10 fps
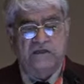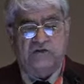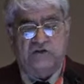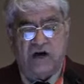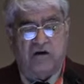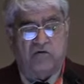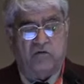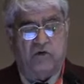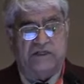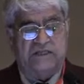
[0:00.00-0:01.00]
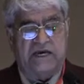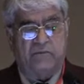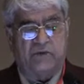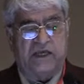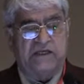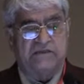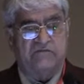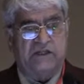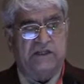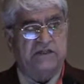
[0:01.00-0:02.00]
So now what is happening is
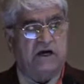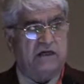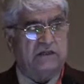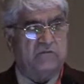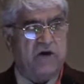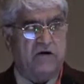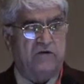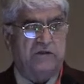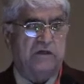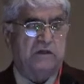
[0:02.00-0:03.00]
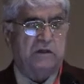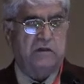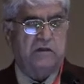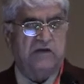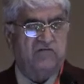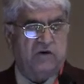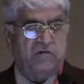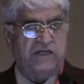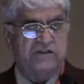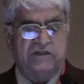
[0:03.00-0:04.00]
when they talked about
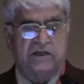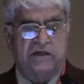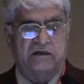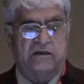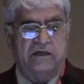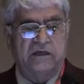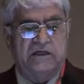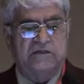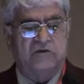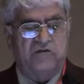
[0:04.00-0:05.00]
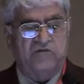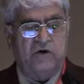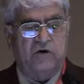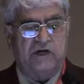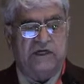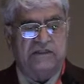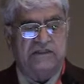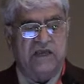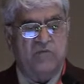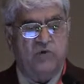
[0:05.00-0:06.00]
inflammation here, so if you look at the
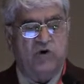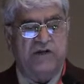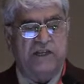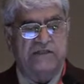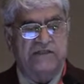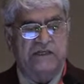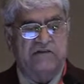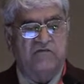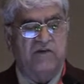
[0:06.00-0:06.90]
same proteins that